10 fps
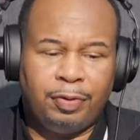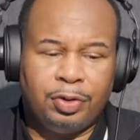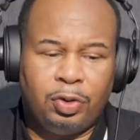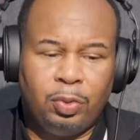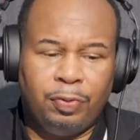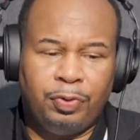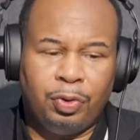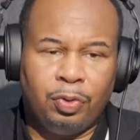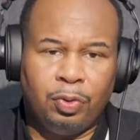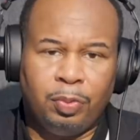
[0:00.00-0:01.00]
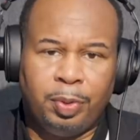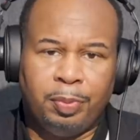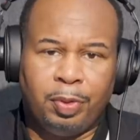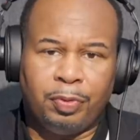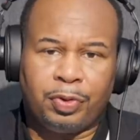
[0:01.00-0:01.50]
have the two of you
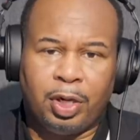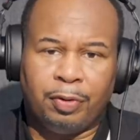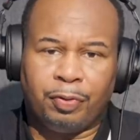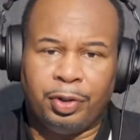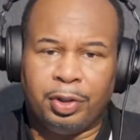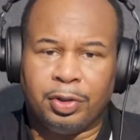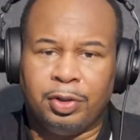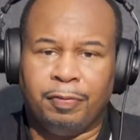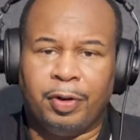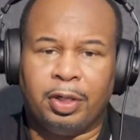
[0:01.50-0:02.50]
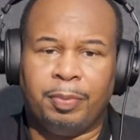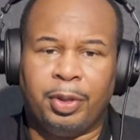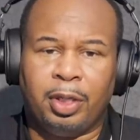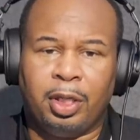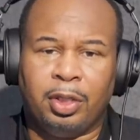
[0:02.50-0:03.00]
been both covering this
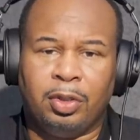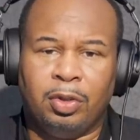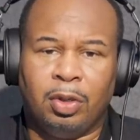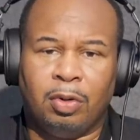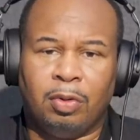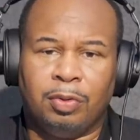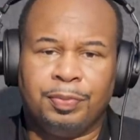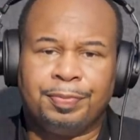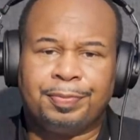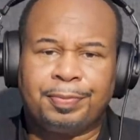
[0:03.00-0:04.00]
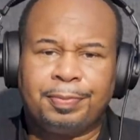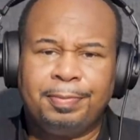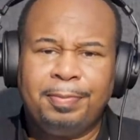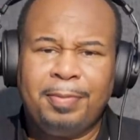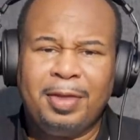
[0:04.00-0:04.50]
development and you know
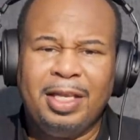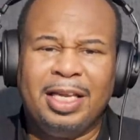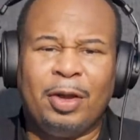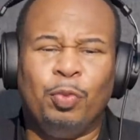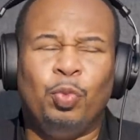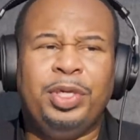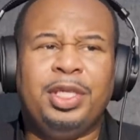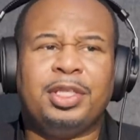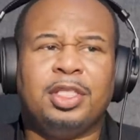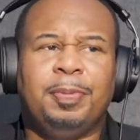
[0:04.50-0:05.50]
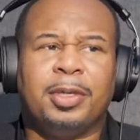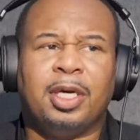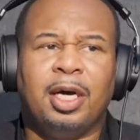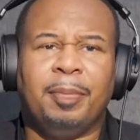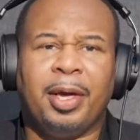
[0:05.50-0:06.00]
like when did this
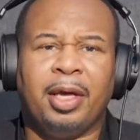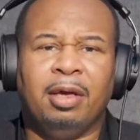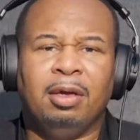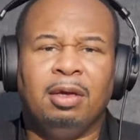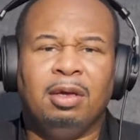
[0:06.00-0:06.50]
become a